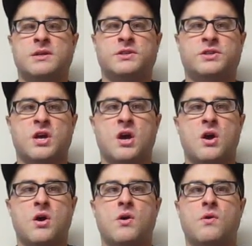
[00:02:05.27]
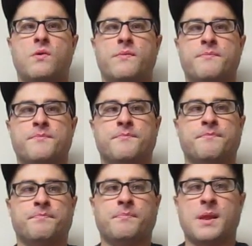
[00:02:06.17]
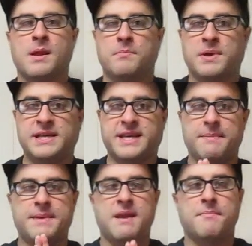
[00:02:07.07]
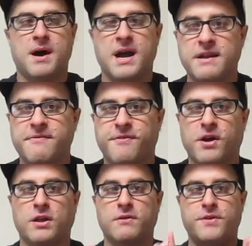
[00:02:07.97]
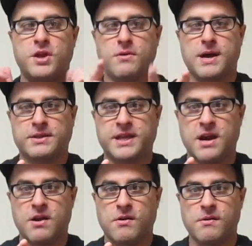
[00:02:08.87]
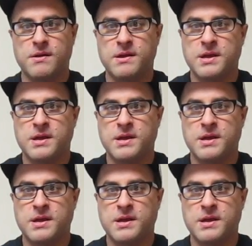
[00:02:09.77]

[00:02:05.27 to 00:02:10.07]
So please keep that in mind for all of you out there.